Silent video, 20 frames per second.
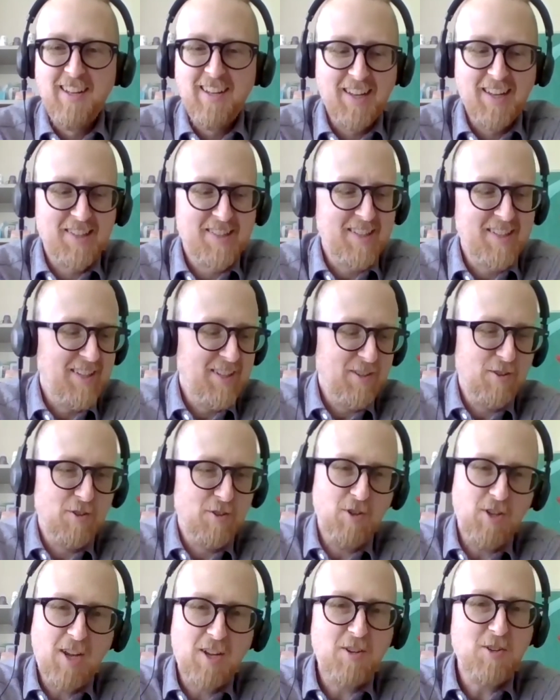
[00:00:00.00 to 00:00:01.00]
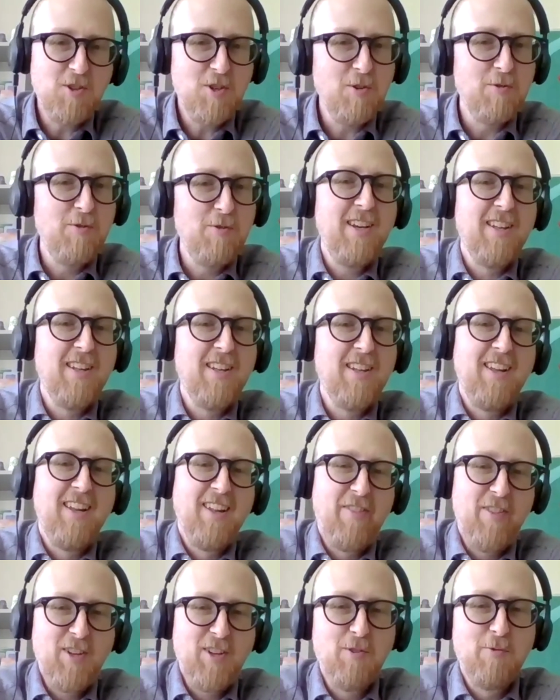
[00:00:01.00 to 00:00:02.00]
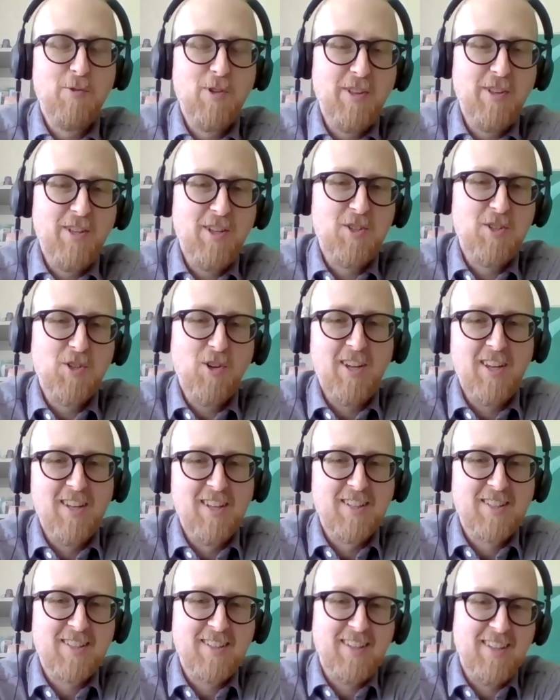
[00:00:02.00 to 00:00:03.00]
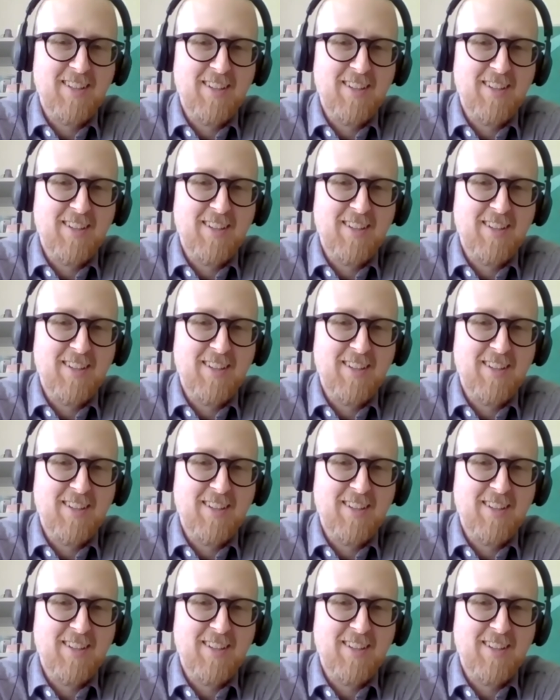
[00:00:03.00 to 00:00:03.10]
I said, yeah, you should read it. I think you'll really enjoy it.